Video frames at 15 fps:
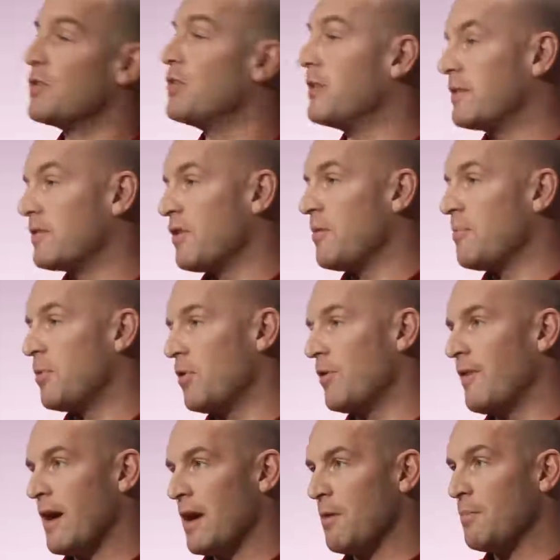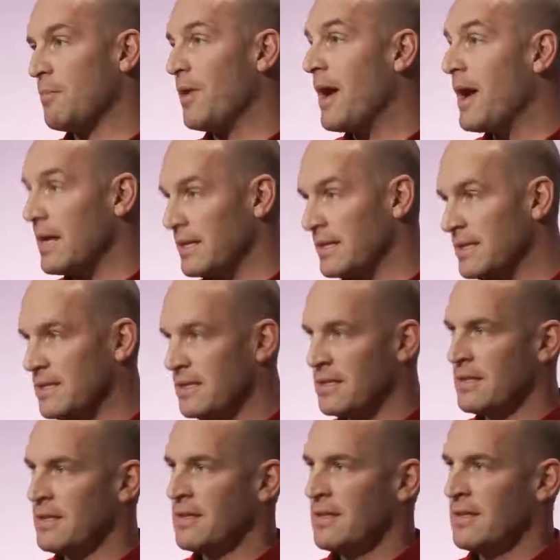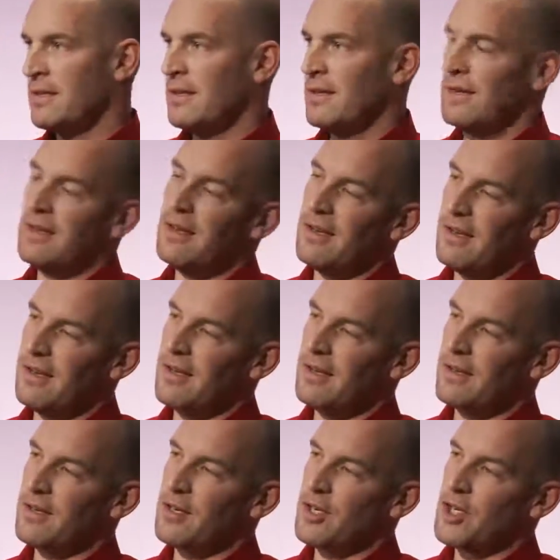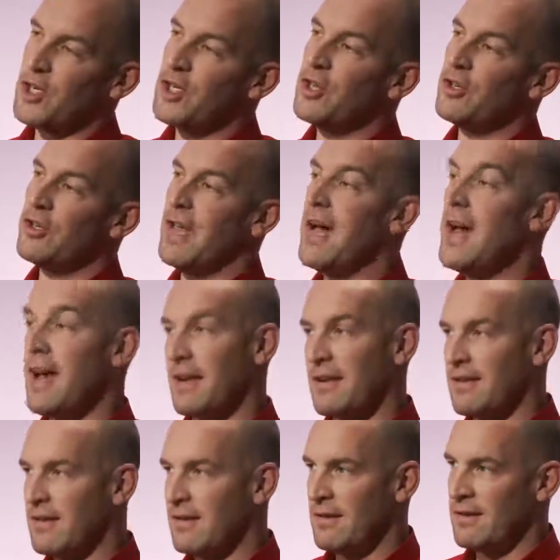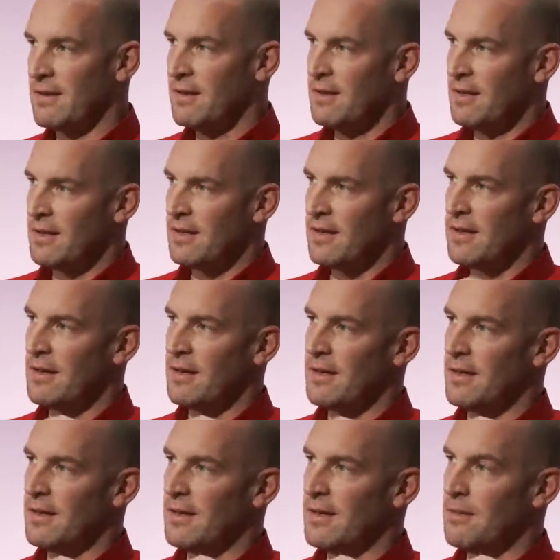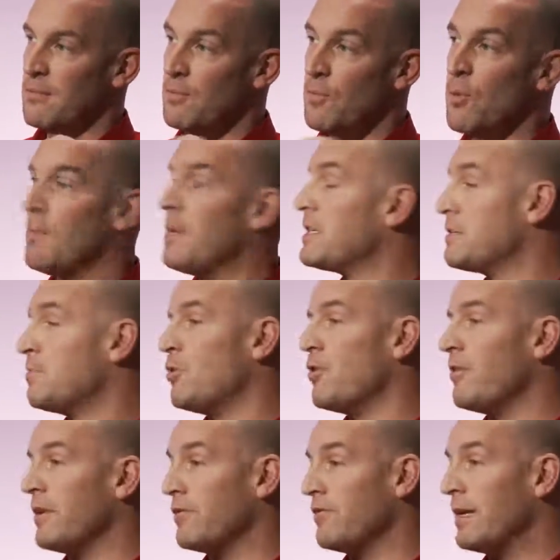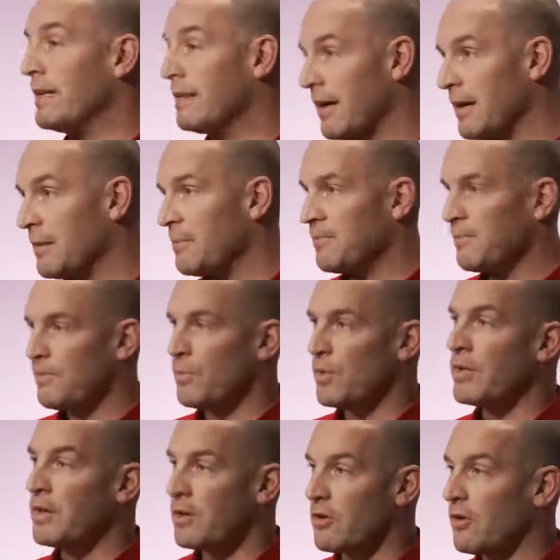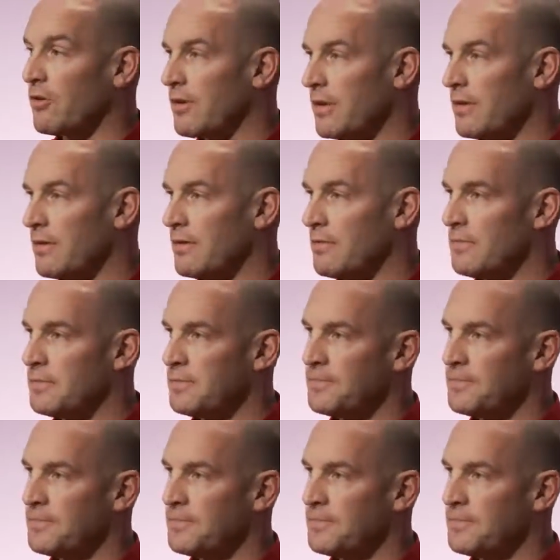a good example of how brands could act much more in real time with their content.